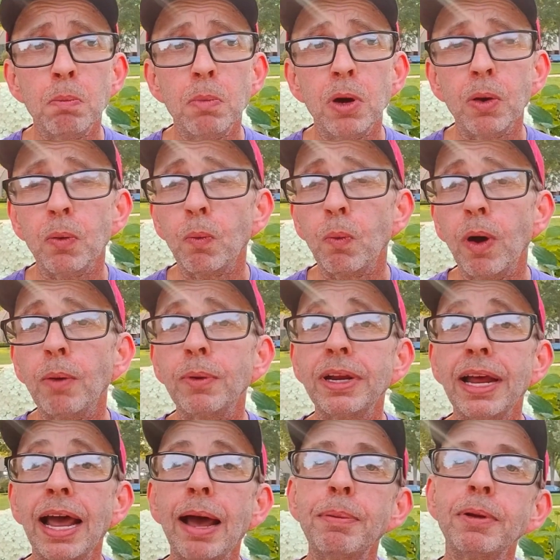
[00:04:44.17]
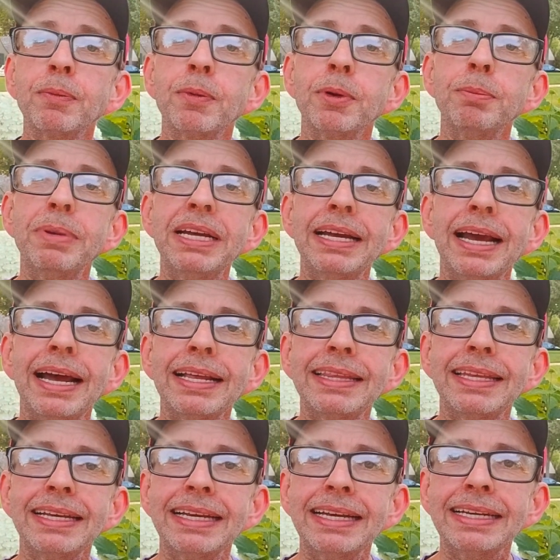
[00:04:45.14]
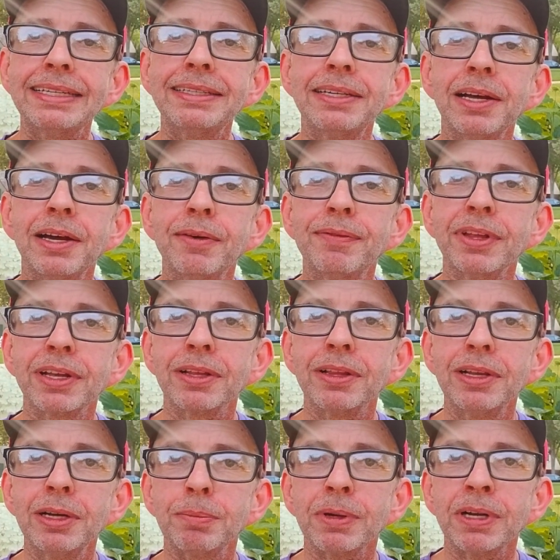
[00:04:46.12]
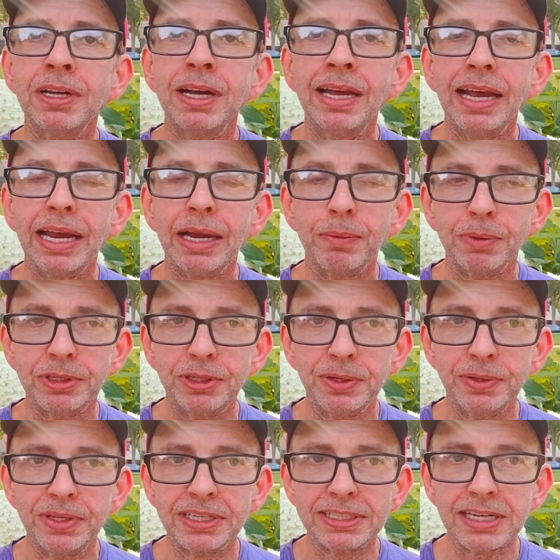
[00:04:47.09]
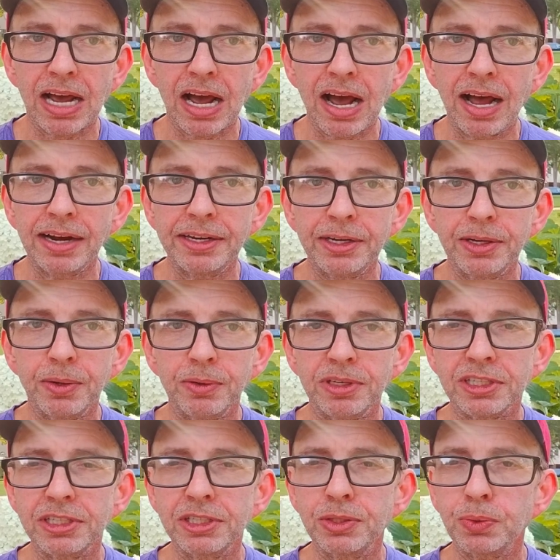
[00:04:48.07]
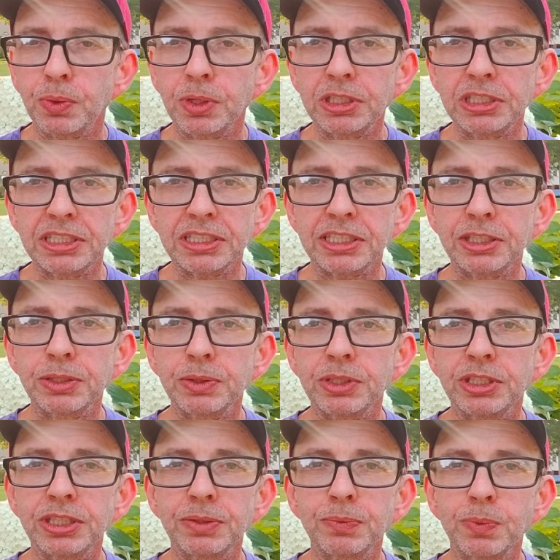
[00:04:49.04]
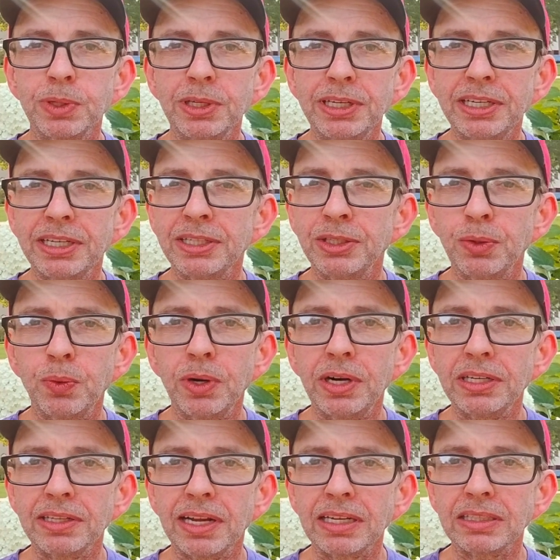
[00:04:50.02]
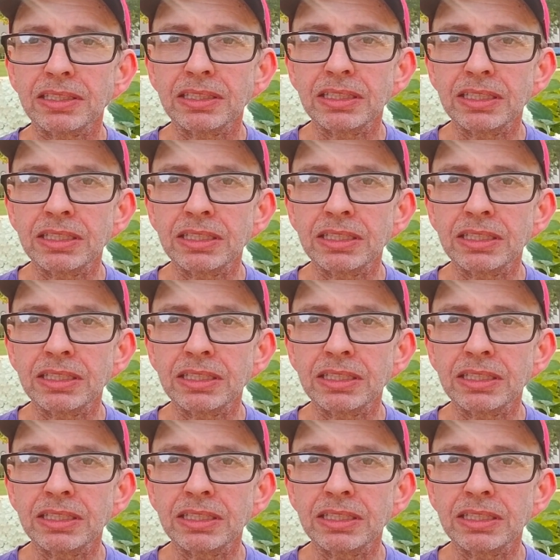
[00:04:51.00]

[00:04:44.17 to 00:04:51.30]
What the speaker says: But what would happen would be at the end of the clip, it would do this audio distortion, this just really annoying, like,